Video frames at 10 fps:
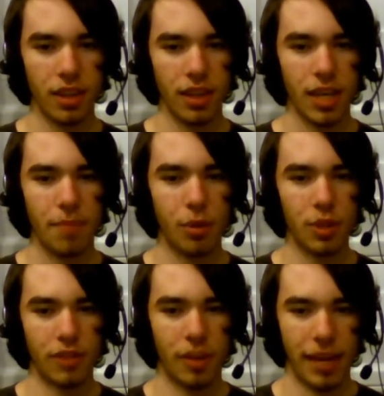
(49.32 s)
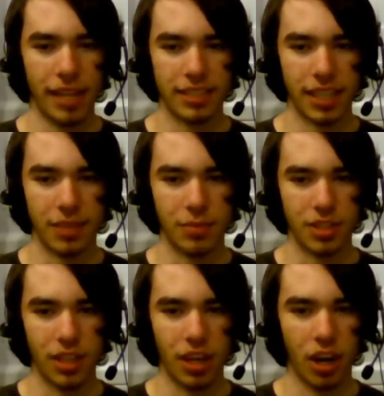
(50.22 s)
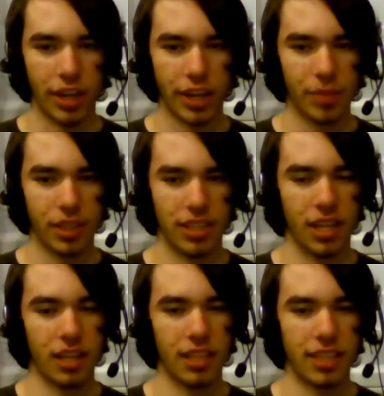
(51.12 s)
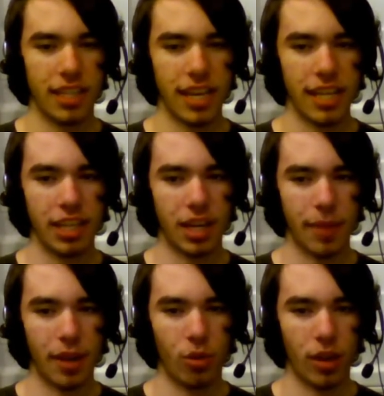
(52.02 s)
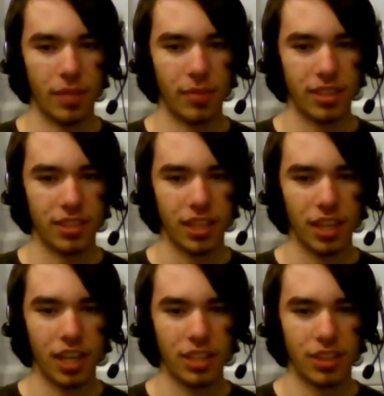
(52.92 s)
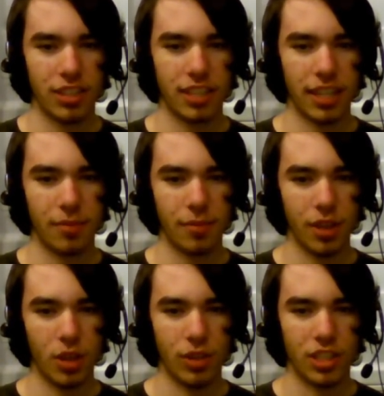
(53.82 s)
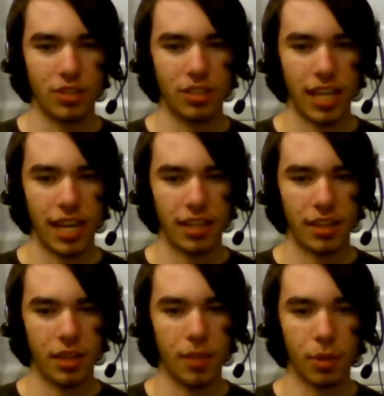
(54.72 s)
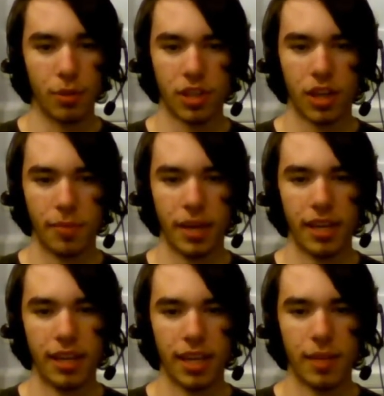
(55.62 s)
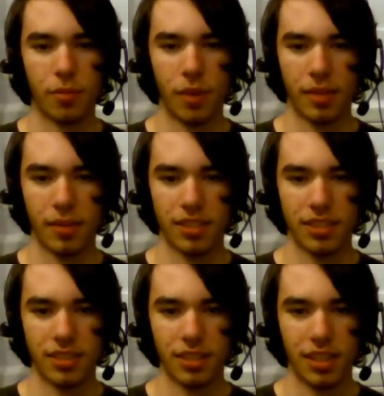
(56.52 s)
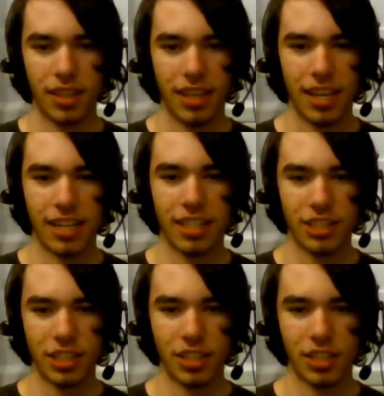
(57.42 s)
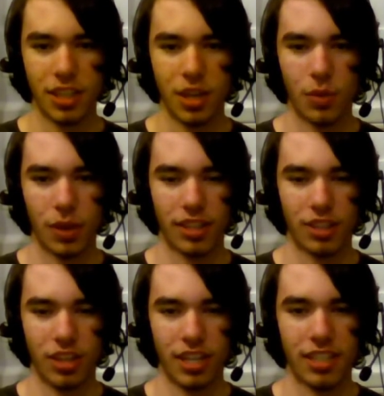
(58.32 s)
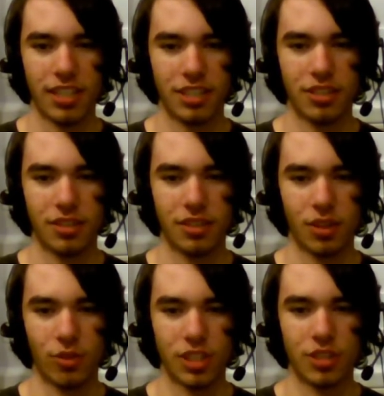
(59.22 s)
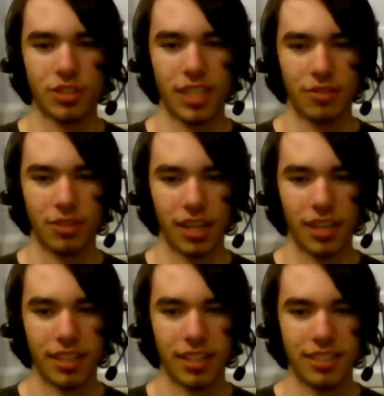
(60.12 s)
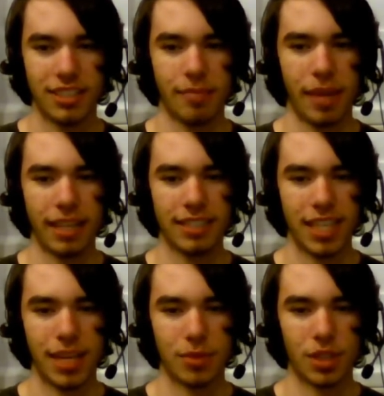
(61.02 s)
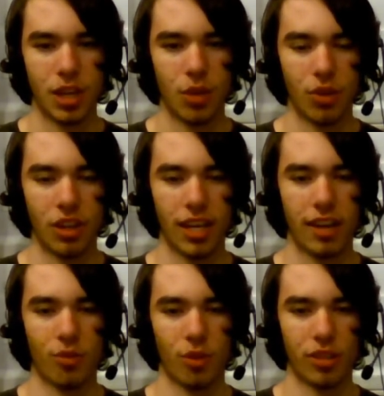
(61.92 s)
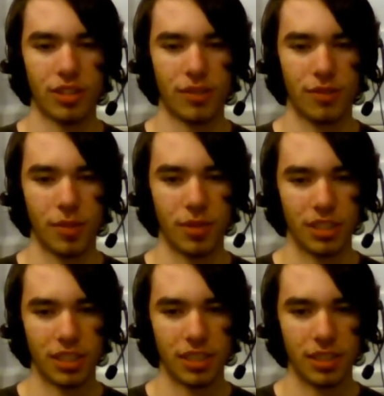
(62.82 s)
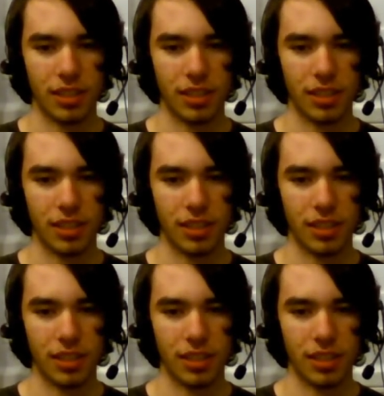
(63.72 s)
In both of our past games, our gameplay did not contain any combat or enemies, so this time we chose to add in both combat and enemies. In addition, we wanted to create an original soundtrack, since in past games we relied on royalty-free music.